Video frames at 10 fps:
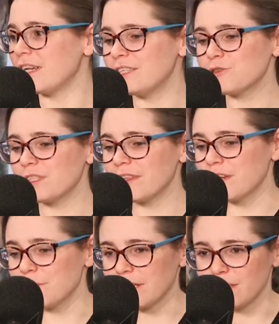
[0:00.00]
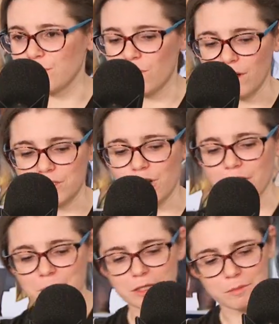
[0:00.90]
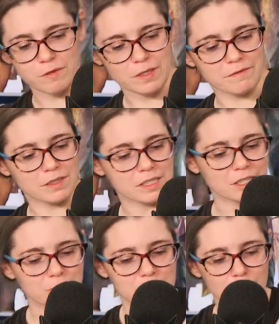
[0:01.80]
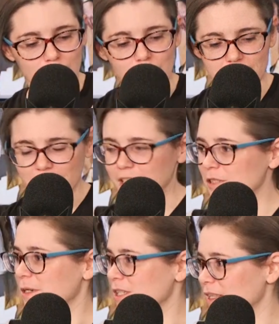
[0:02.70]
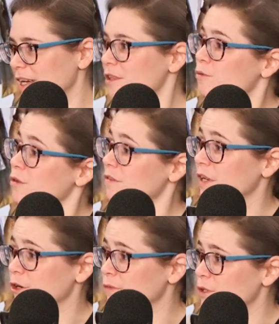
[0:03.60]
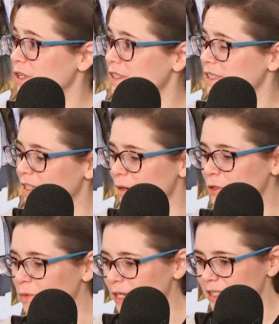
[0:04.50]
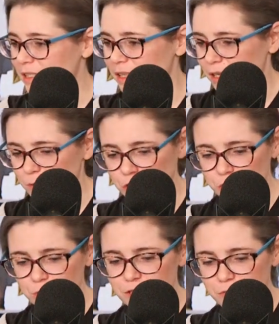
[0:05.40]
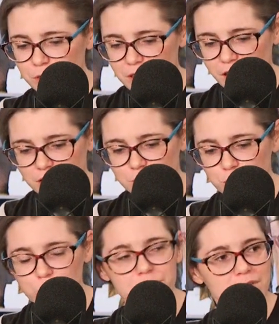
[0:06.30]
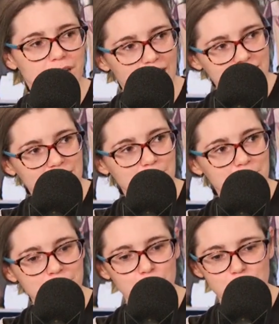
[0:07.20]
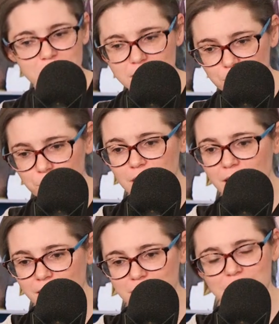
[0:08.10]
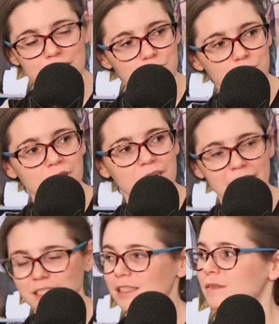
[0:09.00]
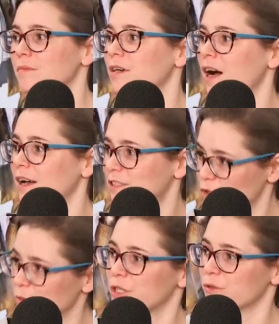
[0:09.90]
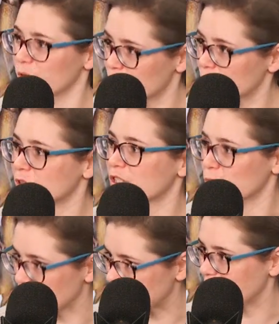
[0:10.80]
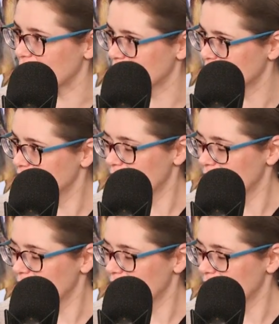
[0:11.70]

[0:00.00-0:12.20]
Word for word: an interesting thing about uh, talking about the Marvel Netflix years, alongside especially like the growth of the Arrowverse on the CW, is mm. that they were two different kind of proof of concepts for serialized, interconnected uh, superhero mm. storytelling. Yeah.